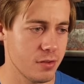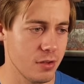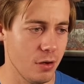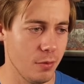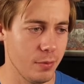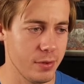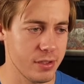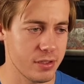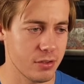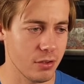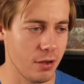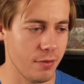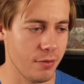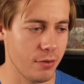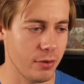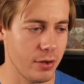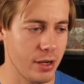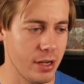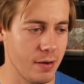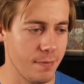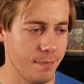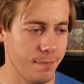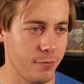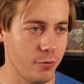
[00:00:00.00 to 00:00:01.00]
So we still have a
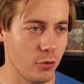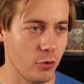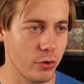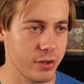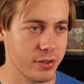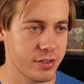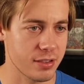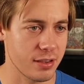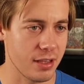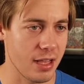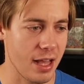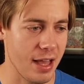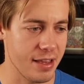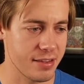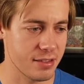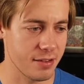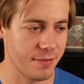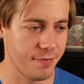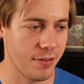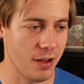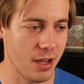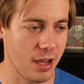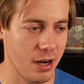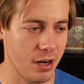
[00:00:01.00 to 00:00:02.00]
random forest
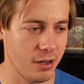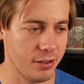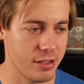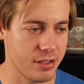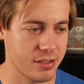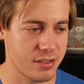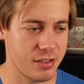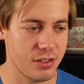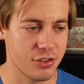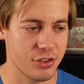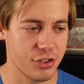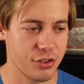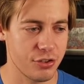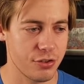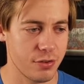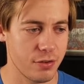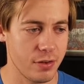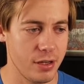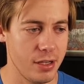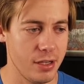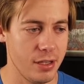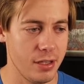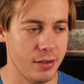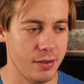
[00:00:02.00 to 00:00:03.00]
classifier, decision
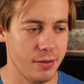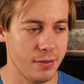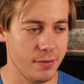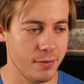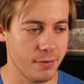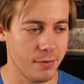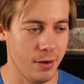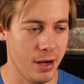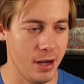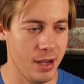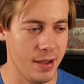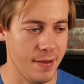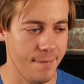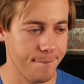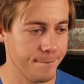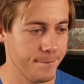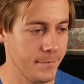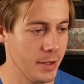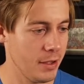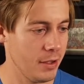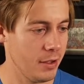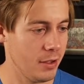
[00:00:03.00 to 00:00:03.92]
tree, right?